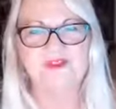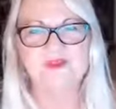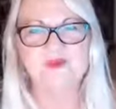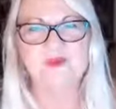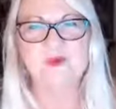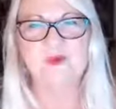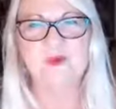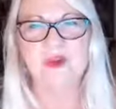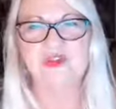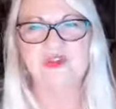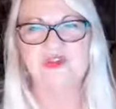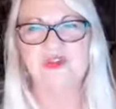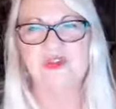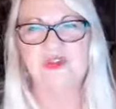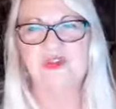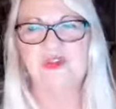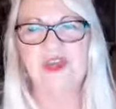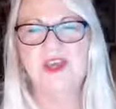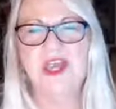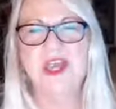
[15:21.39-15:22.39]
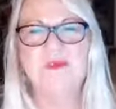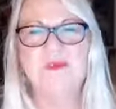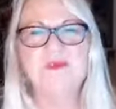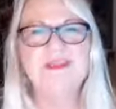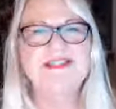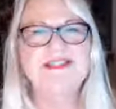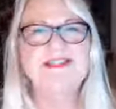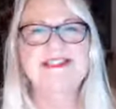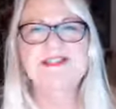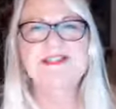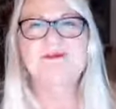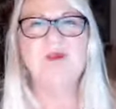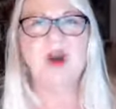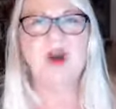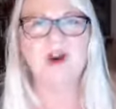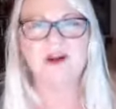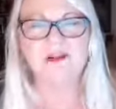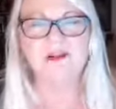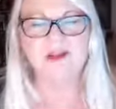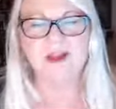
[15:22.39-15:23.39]
We want to be
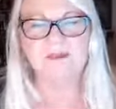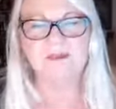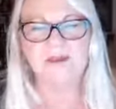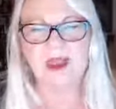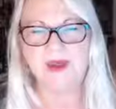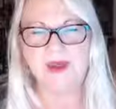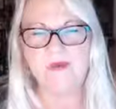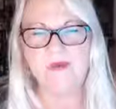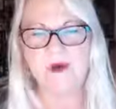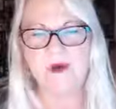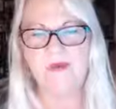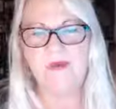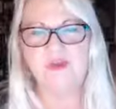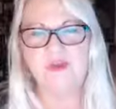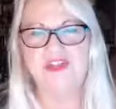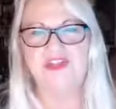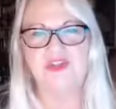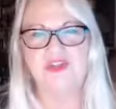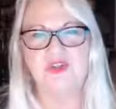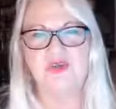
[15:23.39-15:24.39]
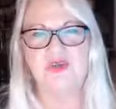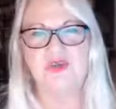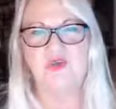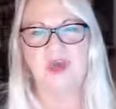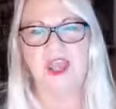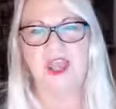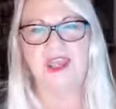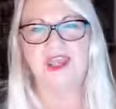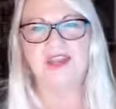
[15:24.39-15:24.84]
smart about what we do, right?